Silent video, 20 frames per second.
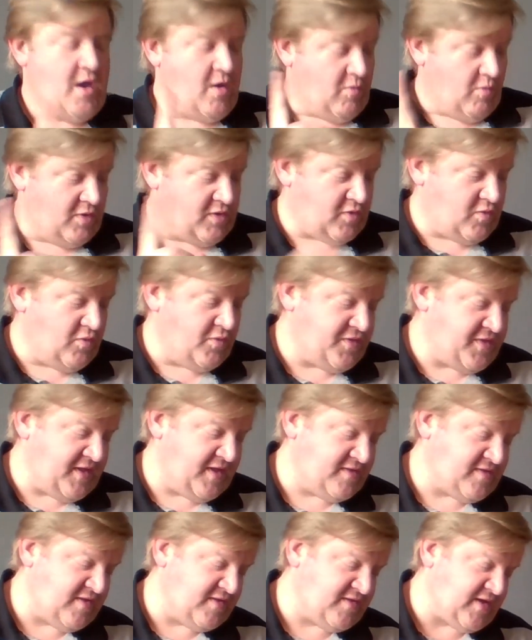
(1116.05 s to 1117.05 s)
One of the cool
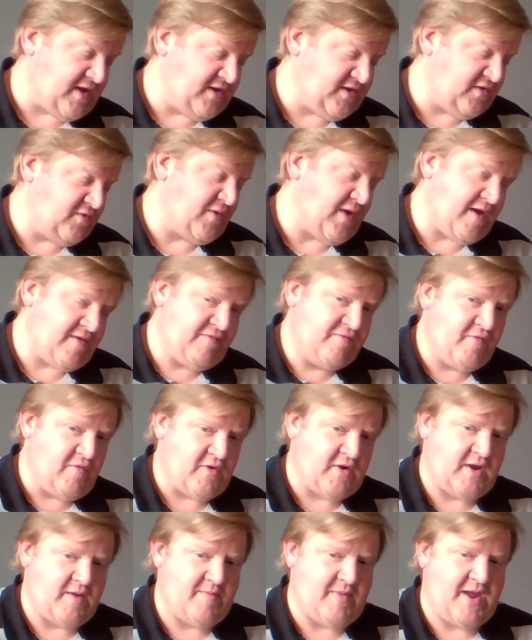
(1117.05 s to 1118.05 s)
things is I do have
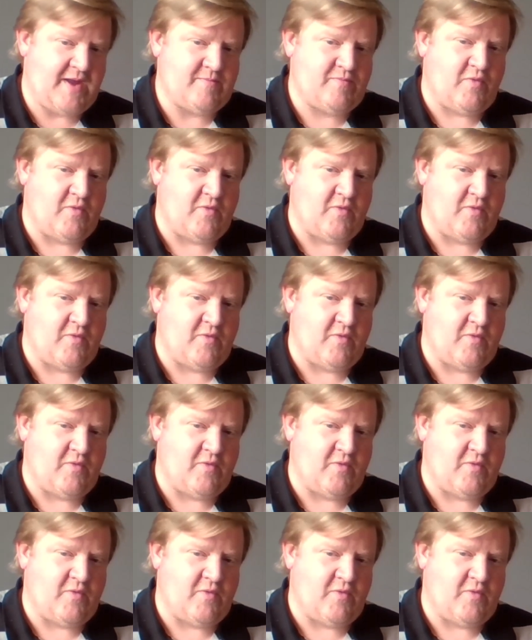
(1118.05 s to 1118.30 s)
4 command